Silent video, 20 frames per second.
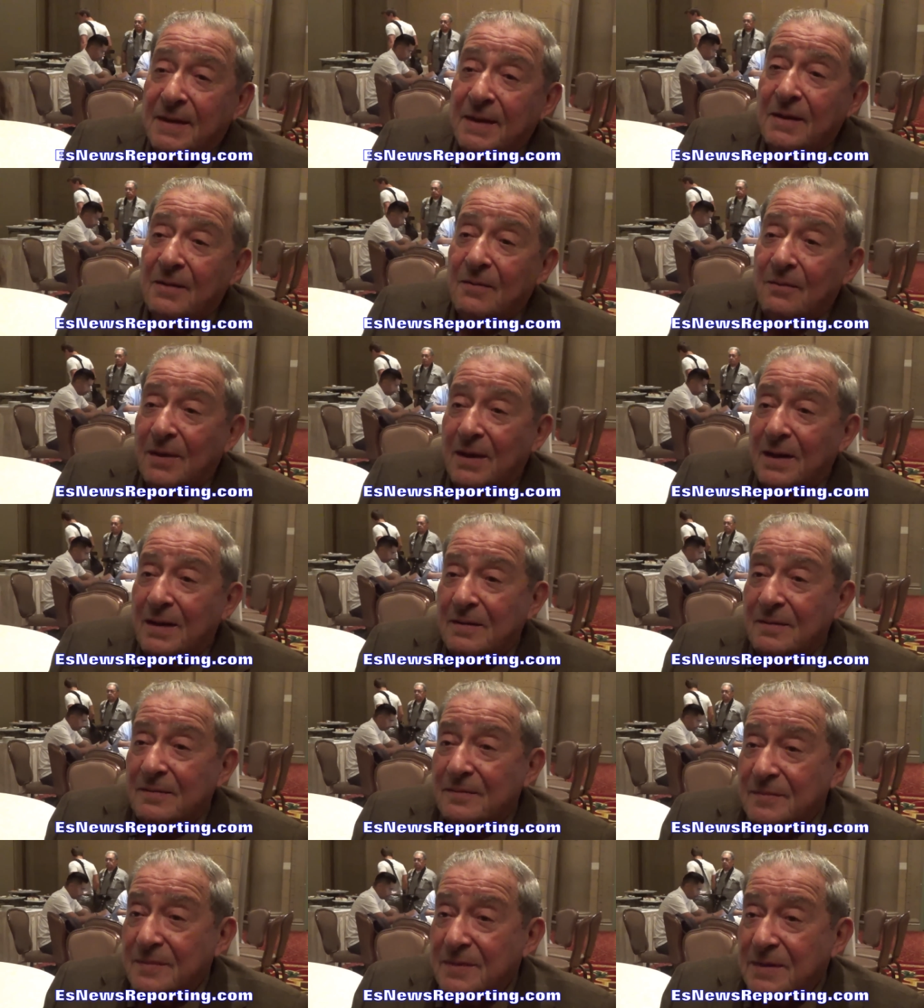Well,
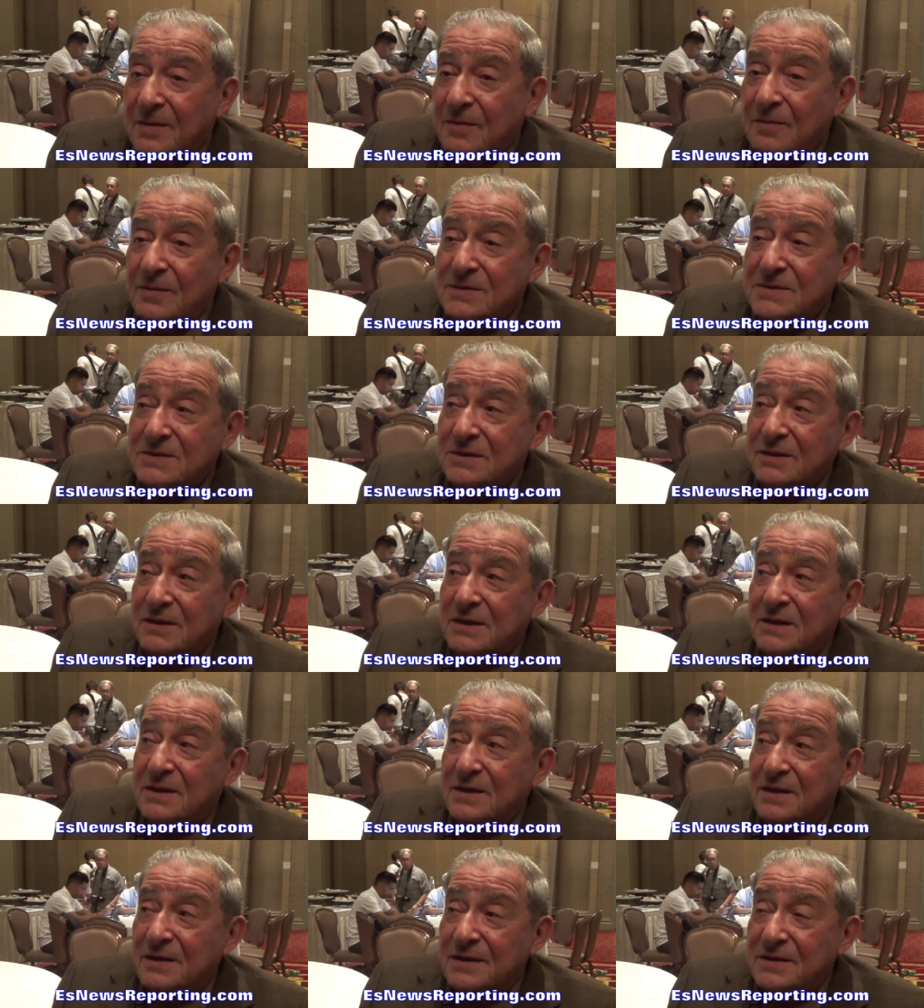you know, until he
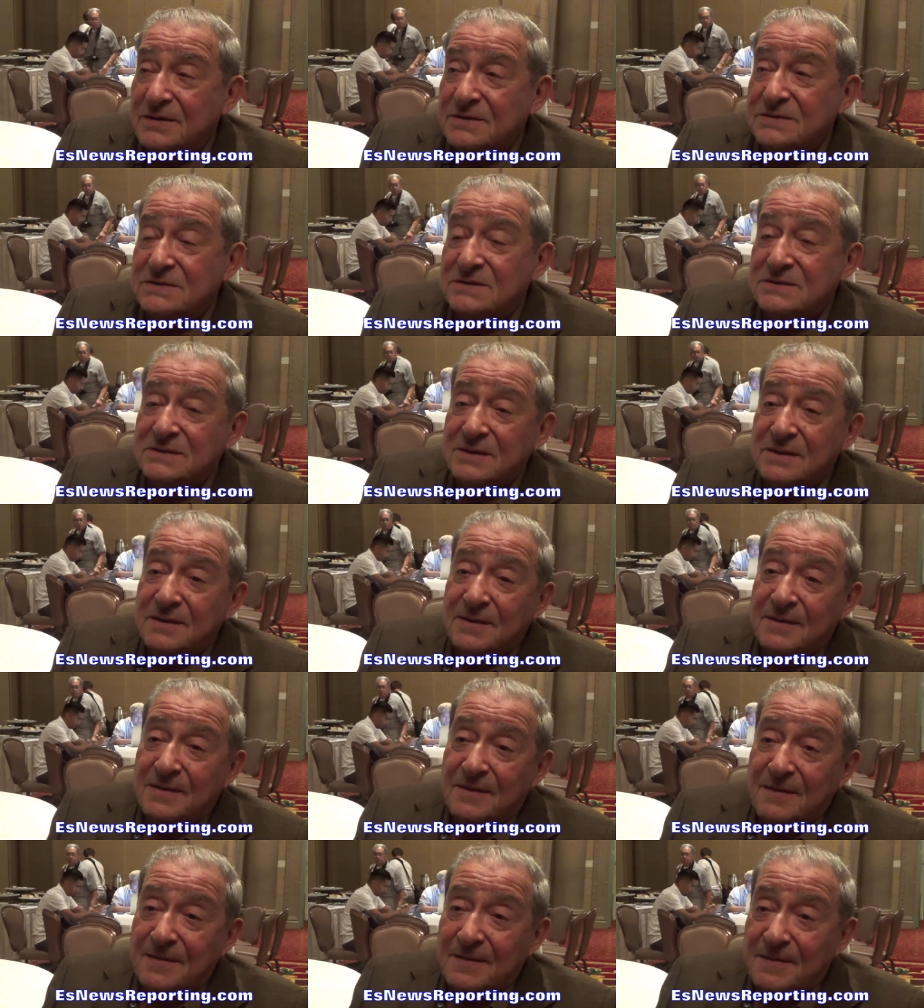does,
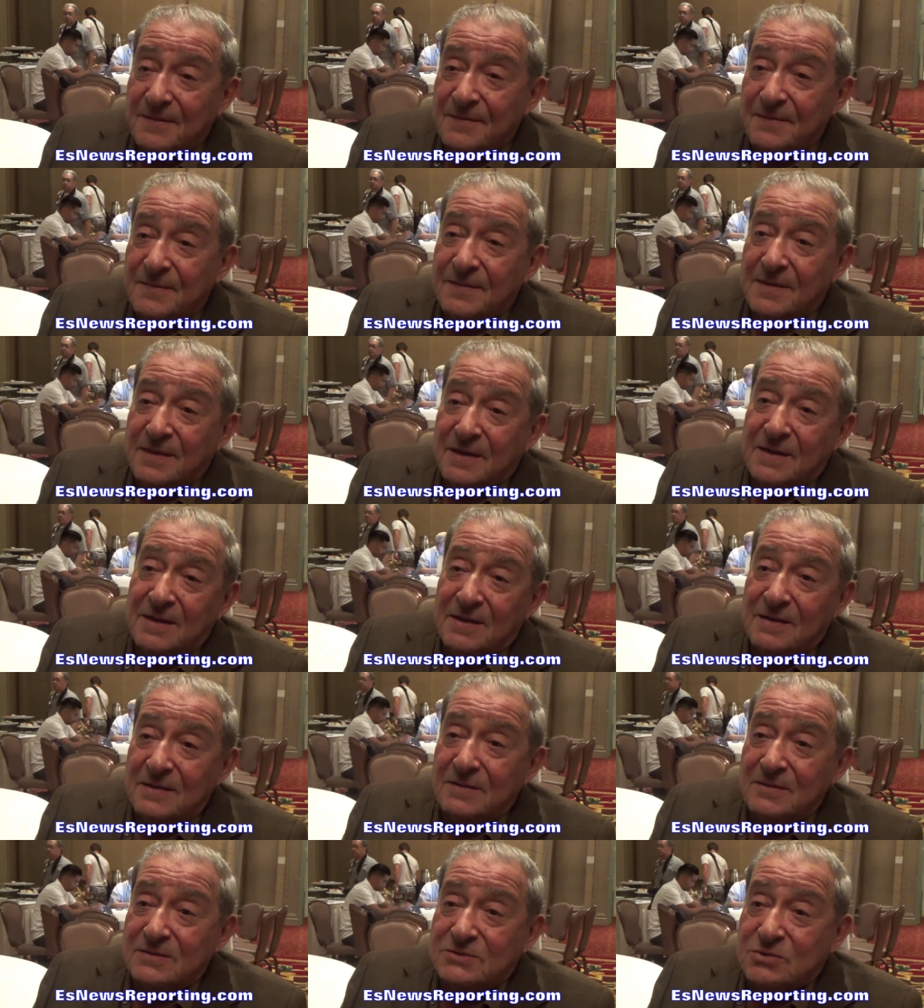
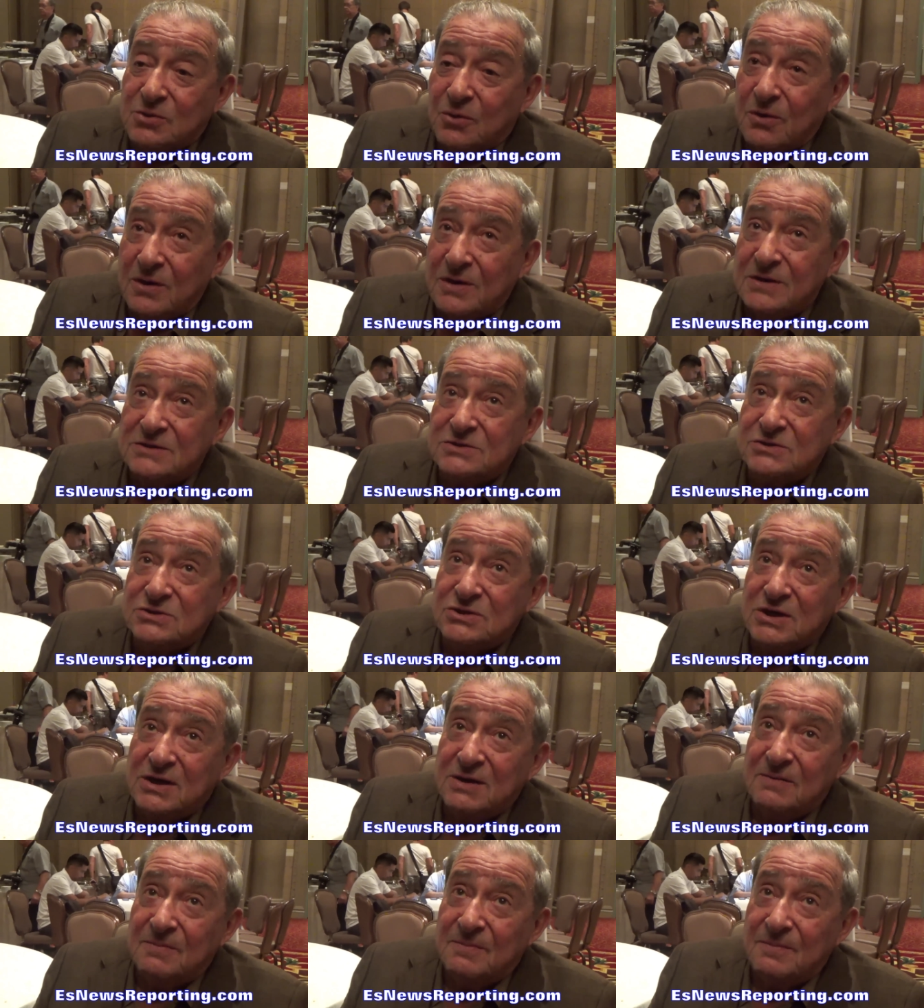talk is cheap.